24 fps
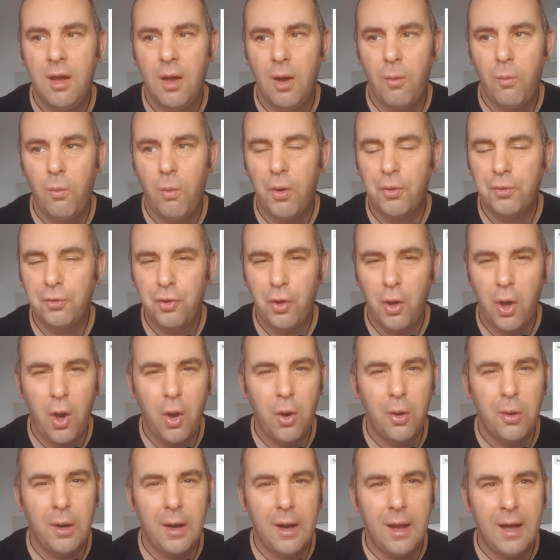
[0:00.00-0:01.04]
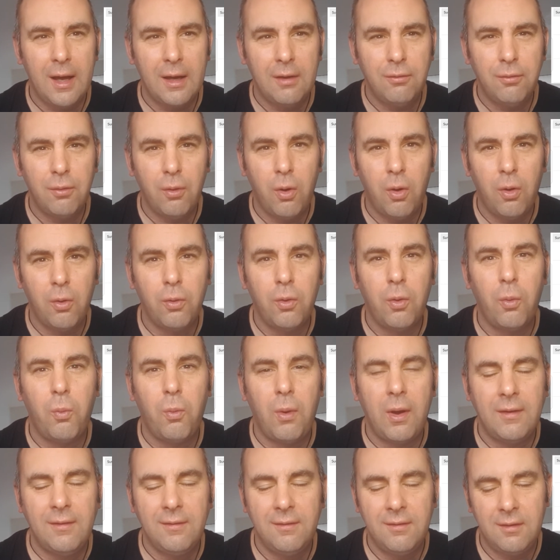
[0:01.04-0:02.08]
a watch-along live on the
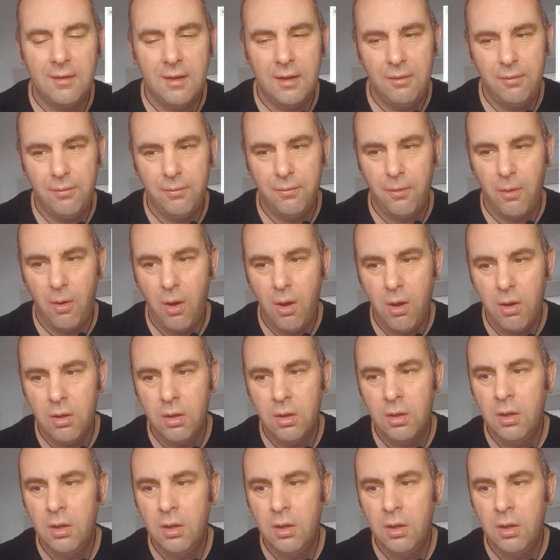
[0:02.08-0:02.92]
Wednesday for.